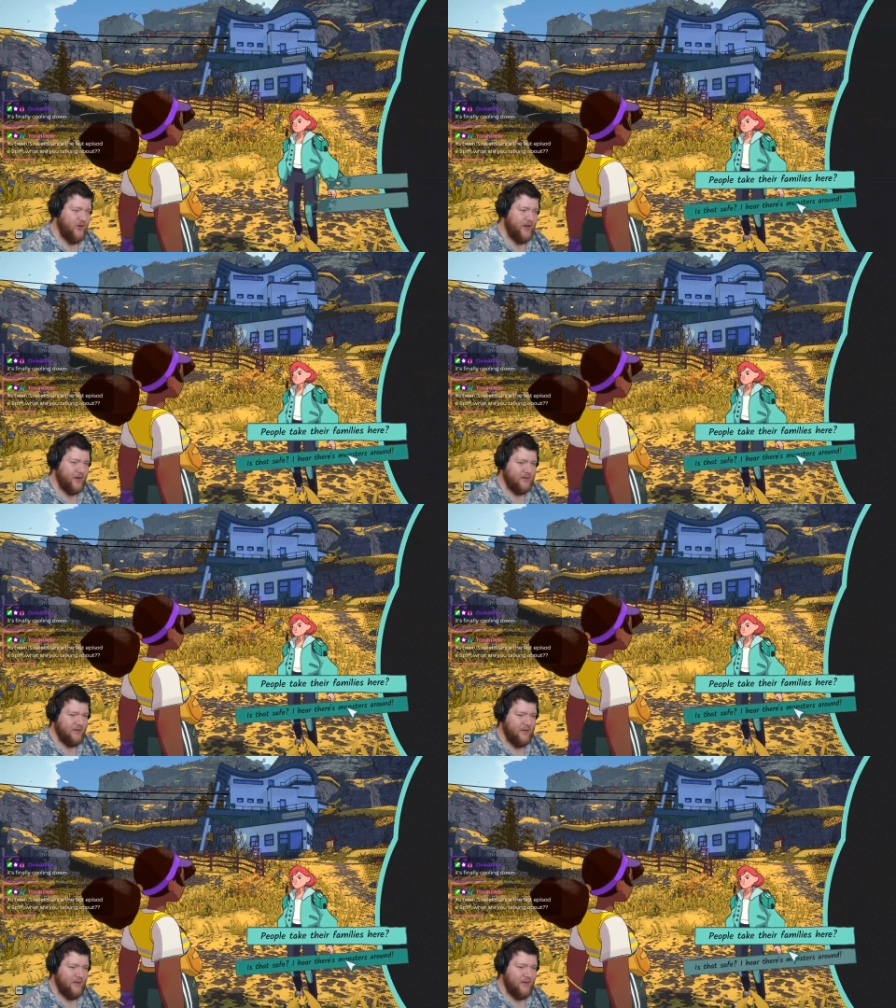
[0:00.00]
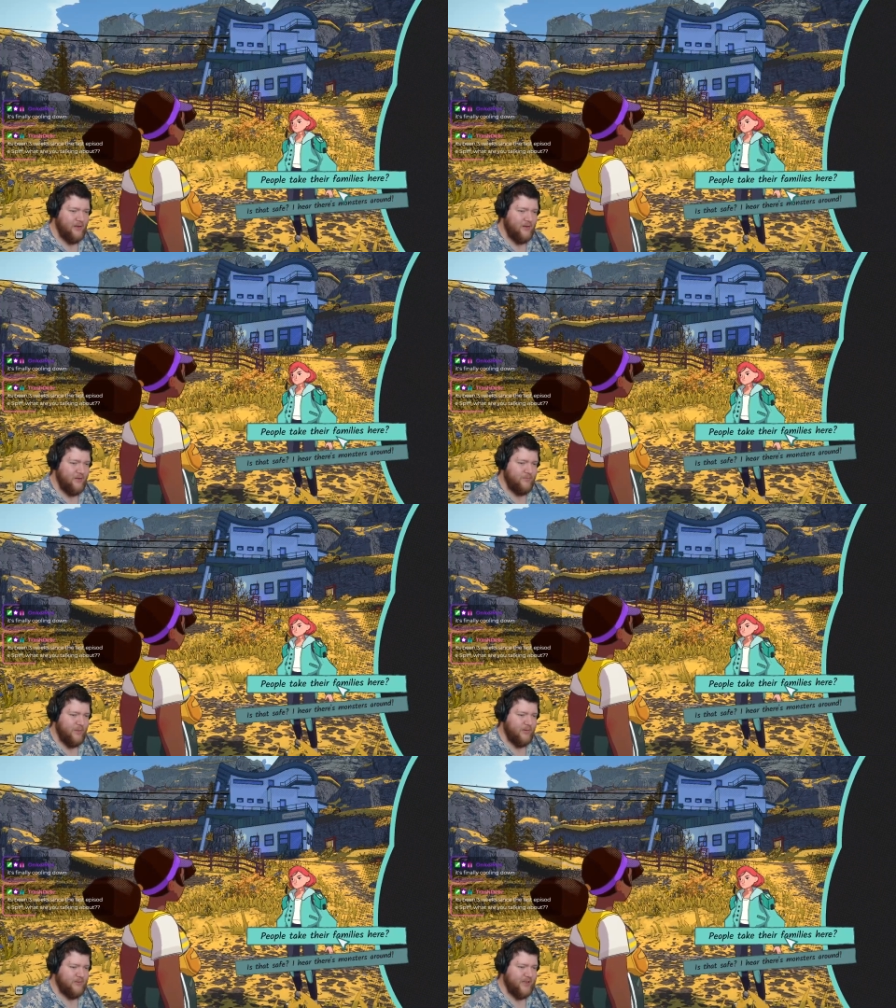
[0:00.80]
training.
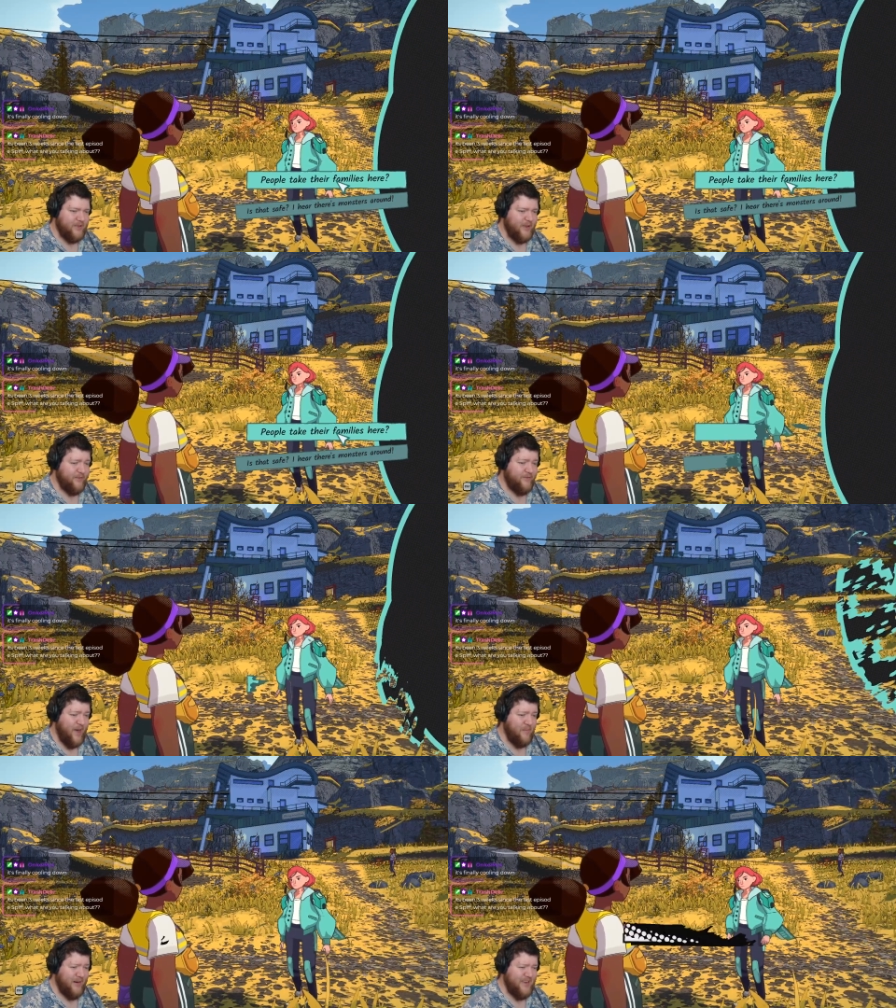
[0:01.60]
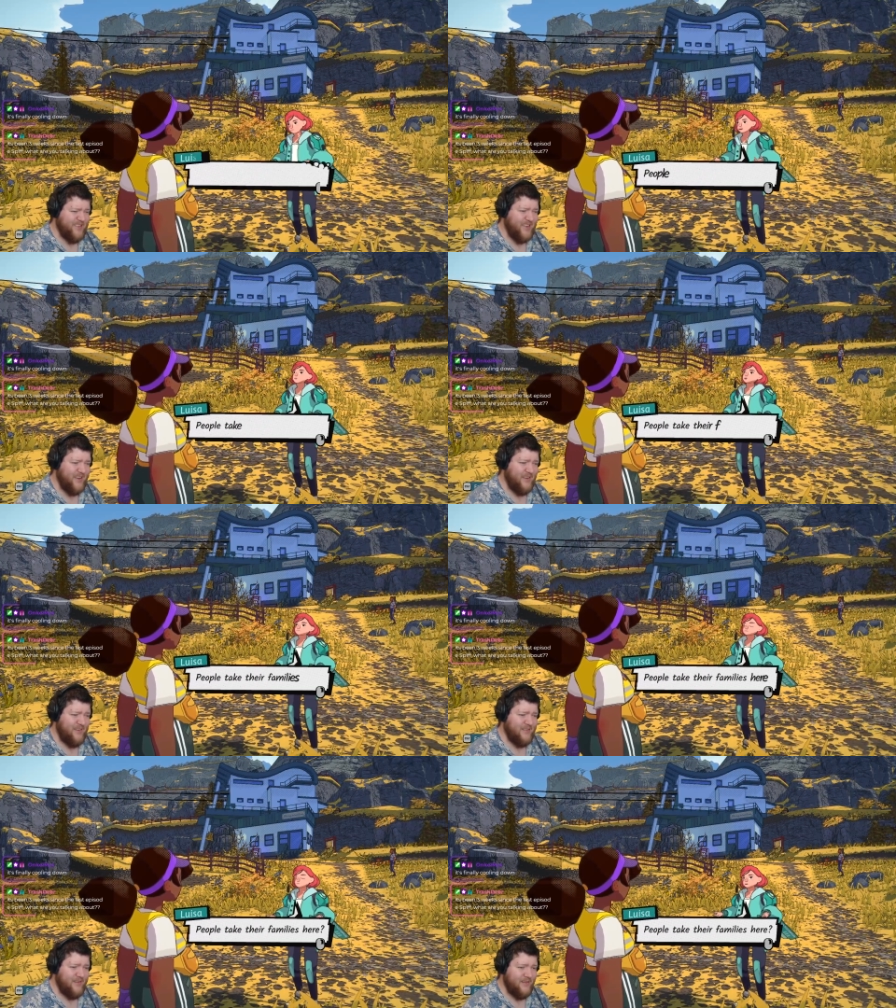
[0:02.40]
People take their families
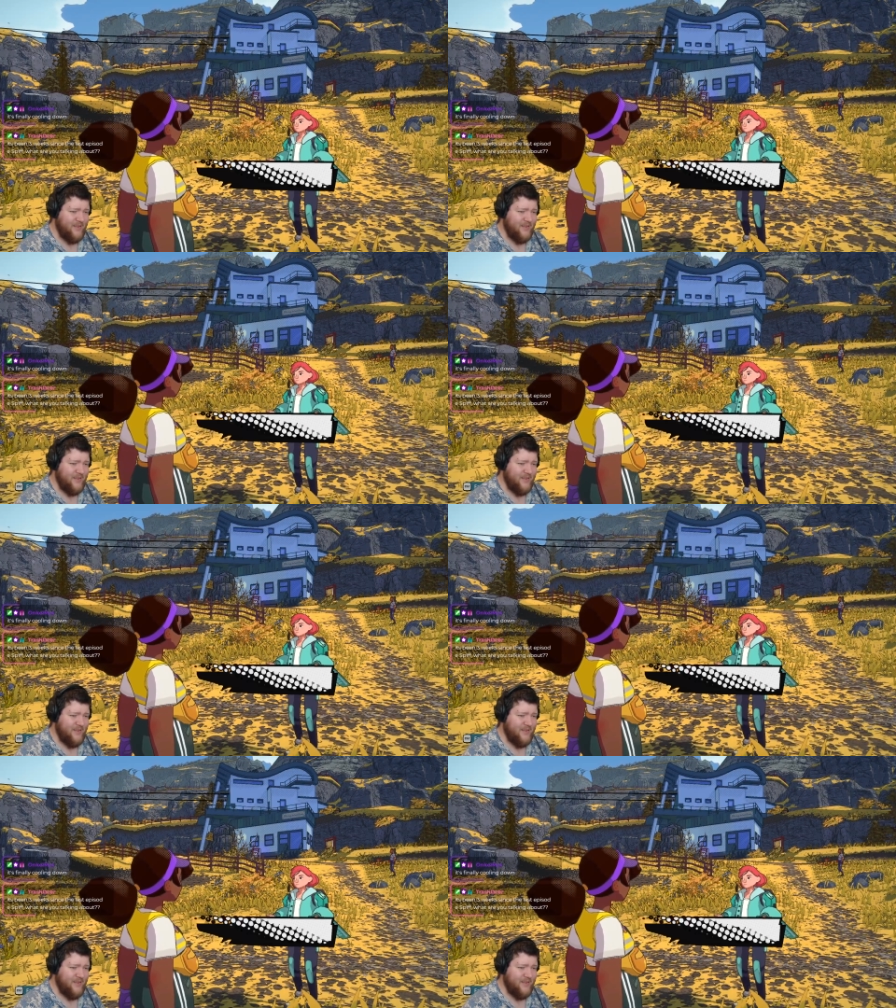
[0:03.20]
here?